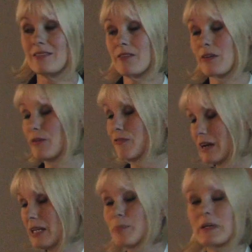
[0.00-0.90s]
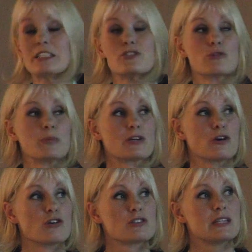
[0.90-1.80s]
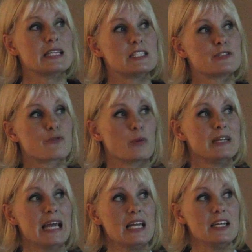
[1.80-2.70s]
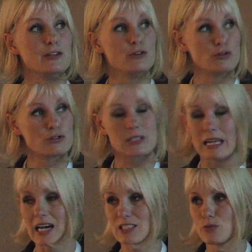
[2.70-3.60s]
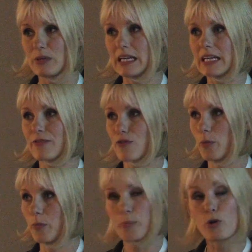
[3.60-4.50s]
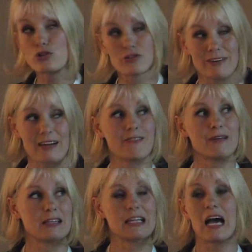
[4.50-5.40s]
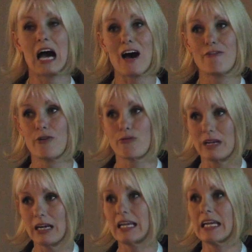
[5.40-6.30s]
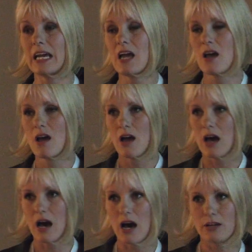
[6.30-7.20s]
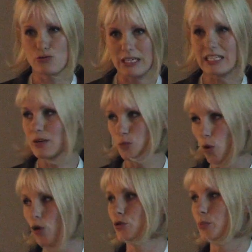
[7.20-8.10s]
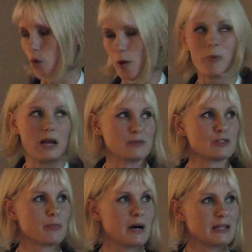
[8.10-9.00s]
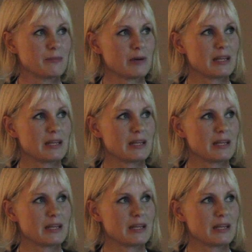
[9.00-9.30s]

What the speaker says: even a very funny picture, because this is from Daily News last week from Botswana, where they have a really drinking water problems, but